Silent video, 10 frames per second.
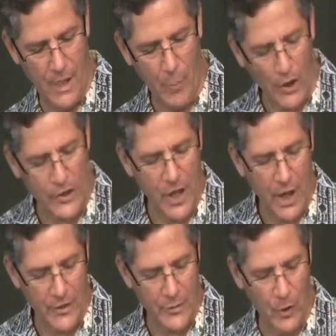In Mark's
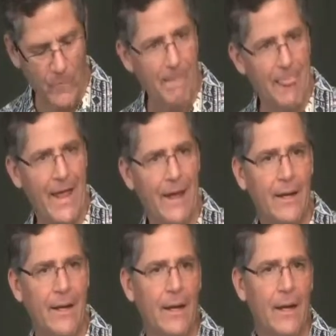Gospel,
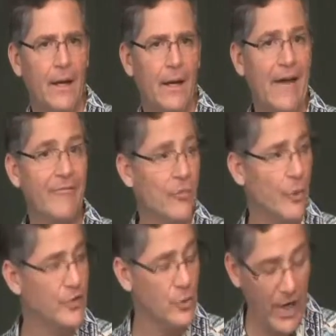after the
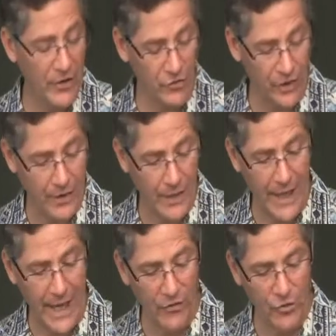resurrection,
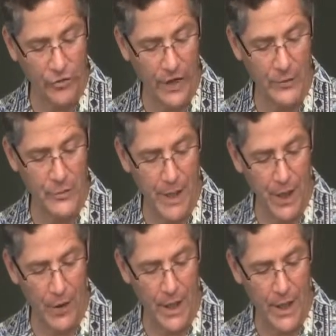an angel tells
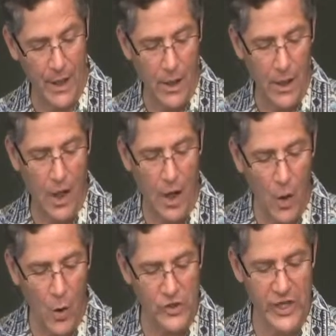Mary,
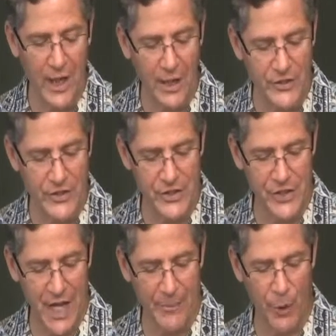go tell his
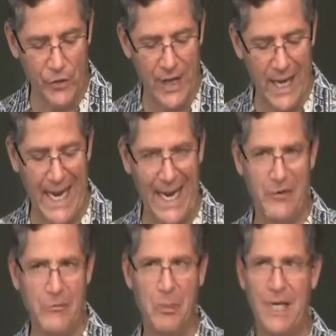disciples
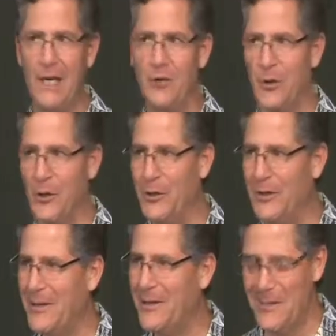and Peter
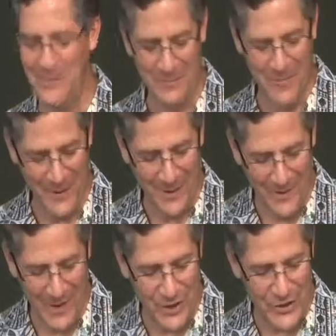
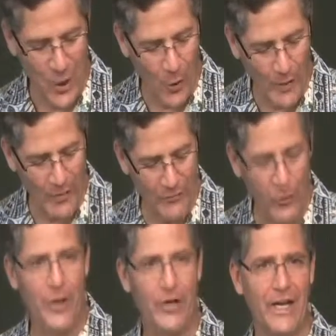that he is going
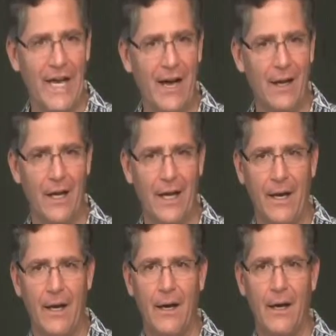before you to
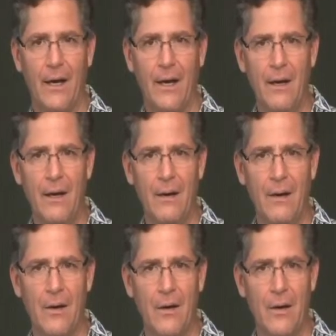Galilee.
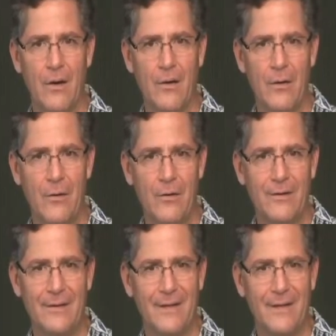Uh-oh.